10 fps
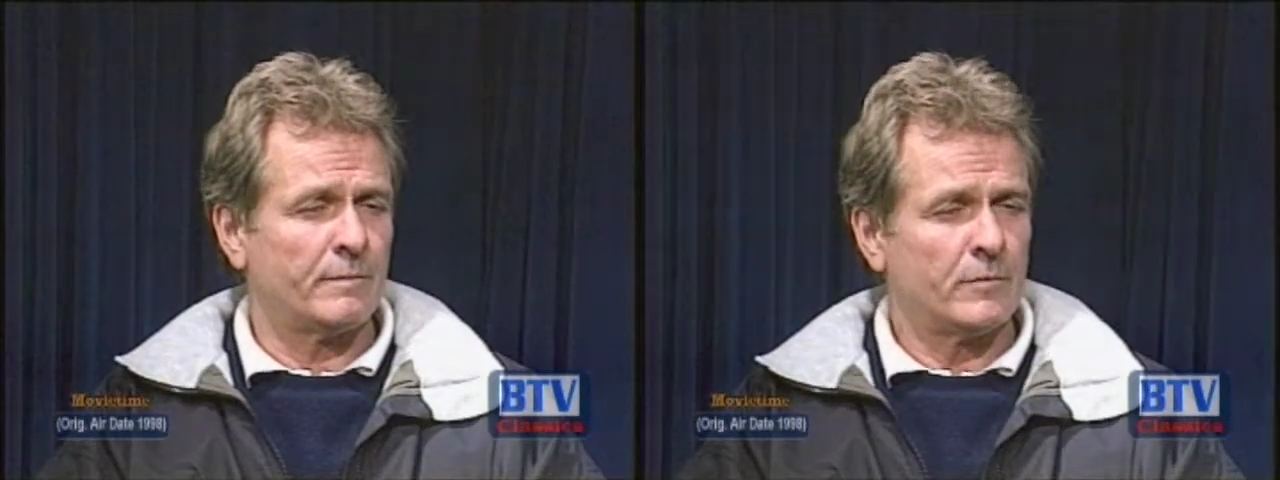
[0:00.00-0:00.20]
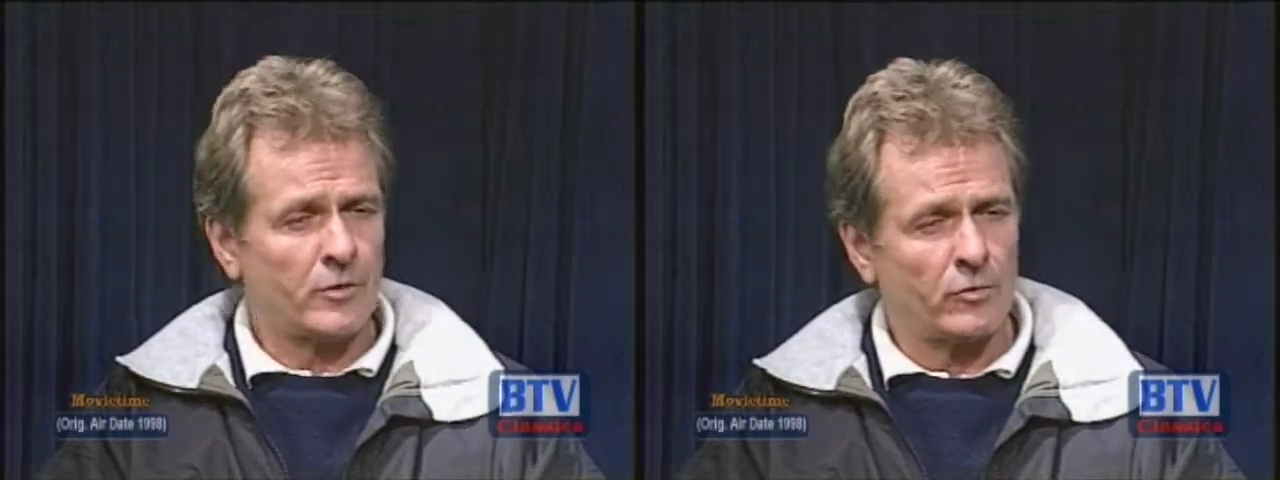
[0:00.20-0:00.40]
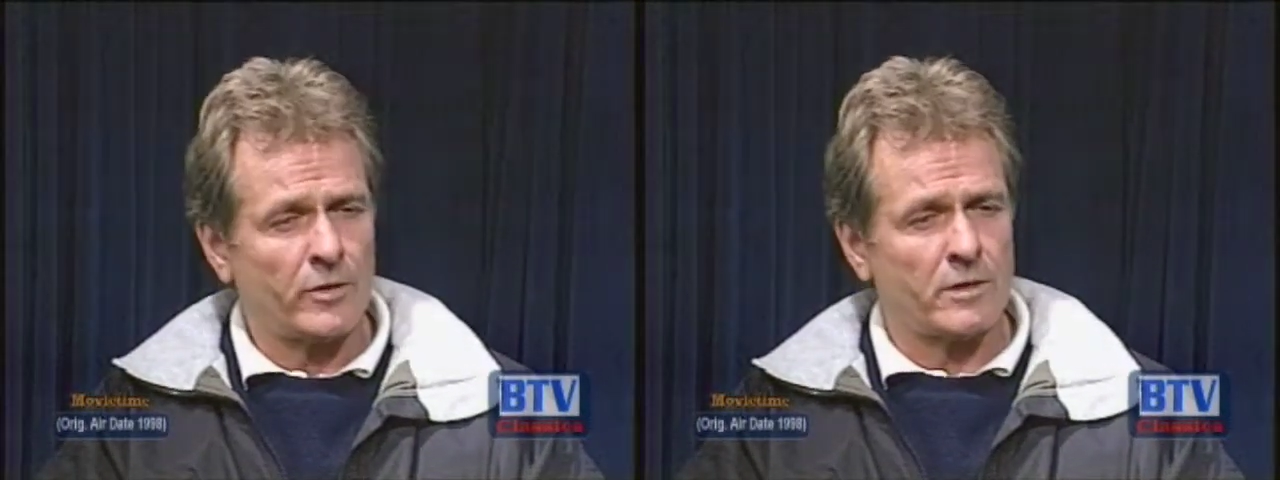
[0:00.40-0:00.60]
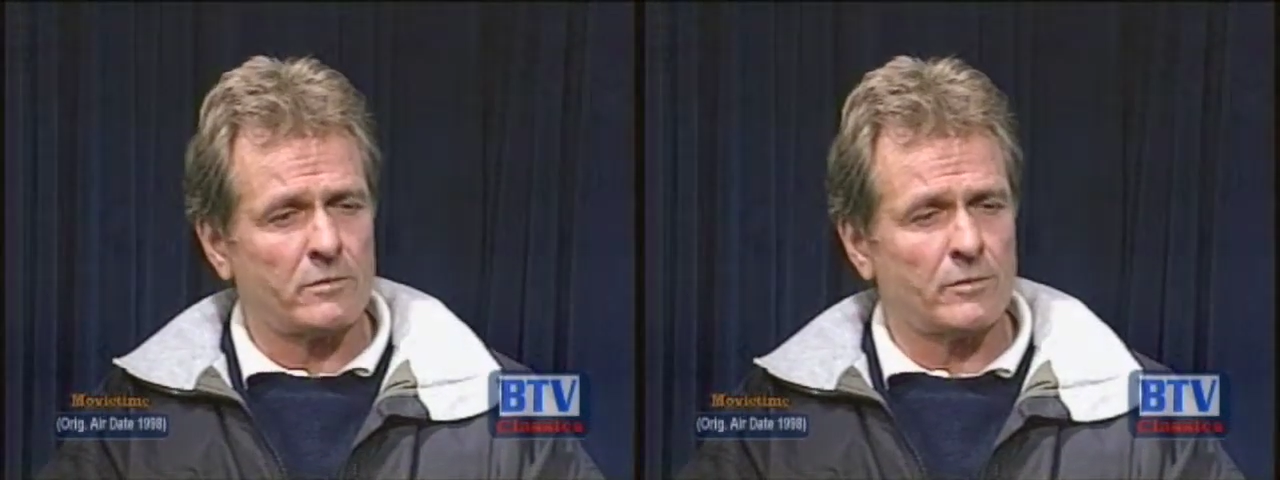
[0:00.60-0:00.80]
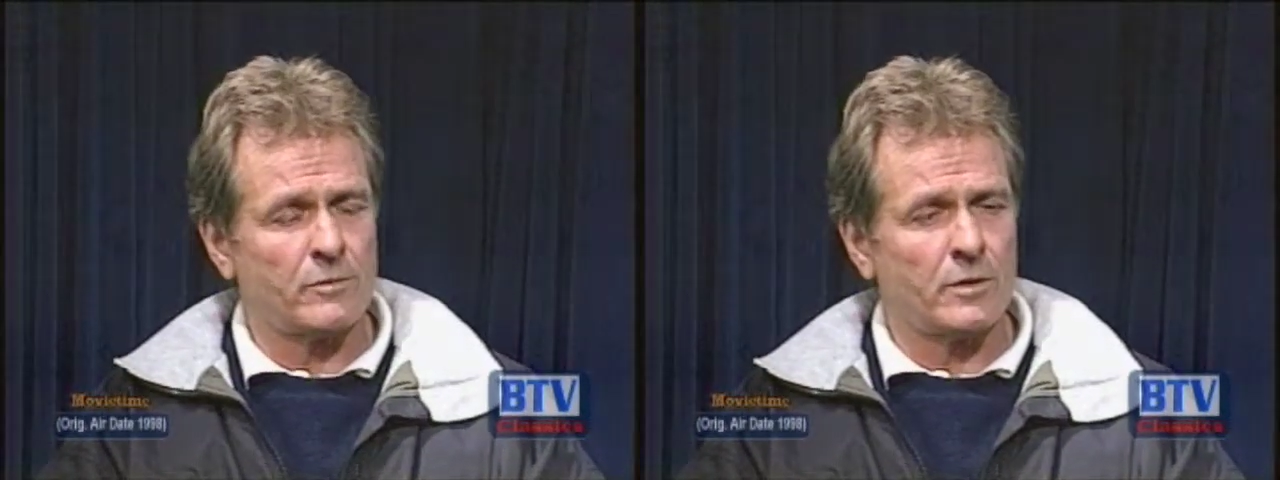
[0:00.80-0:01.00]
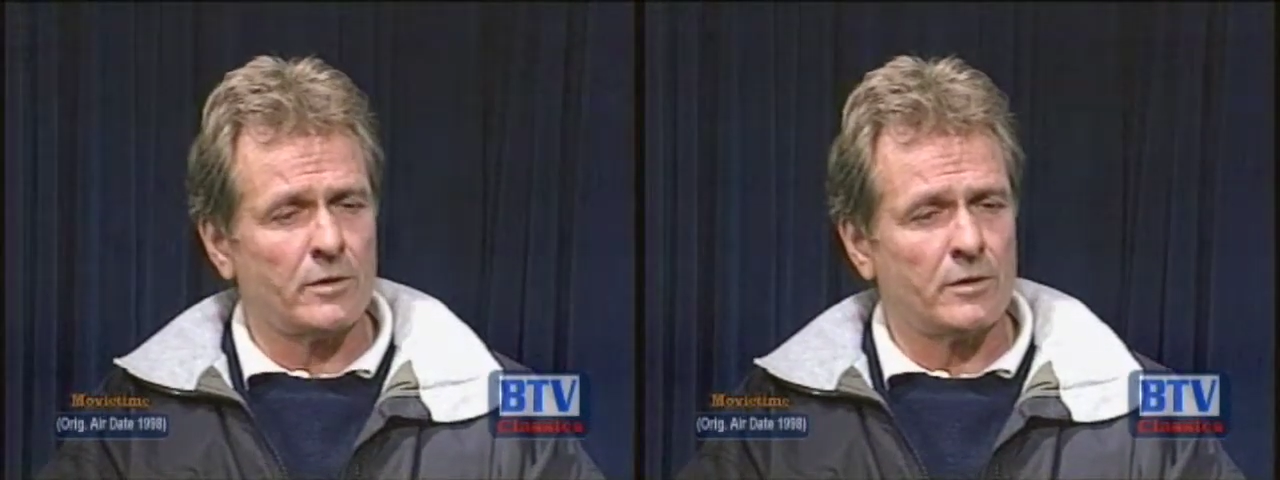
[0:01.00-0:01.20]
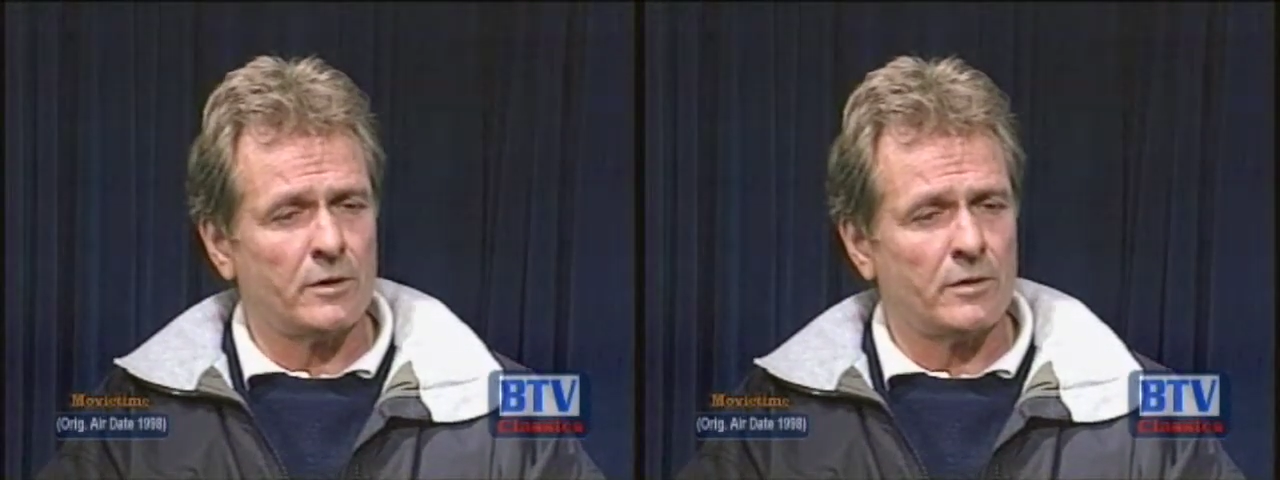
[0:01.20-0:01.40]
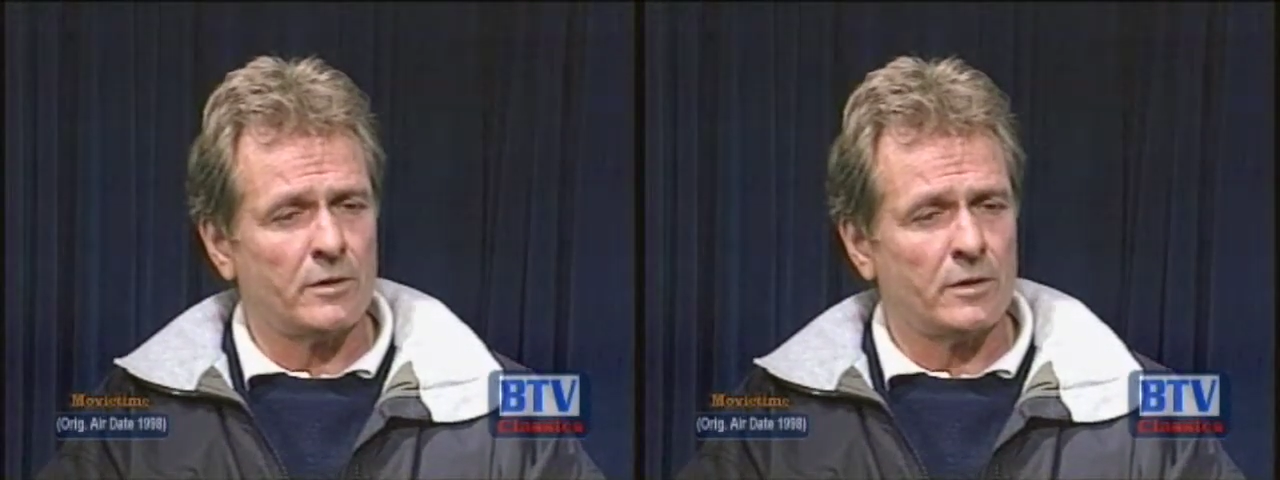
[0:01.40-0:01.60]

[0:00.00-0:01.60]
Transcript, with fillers: Joe Jackson was really good,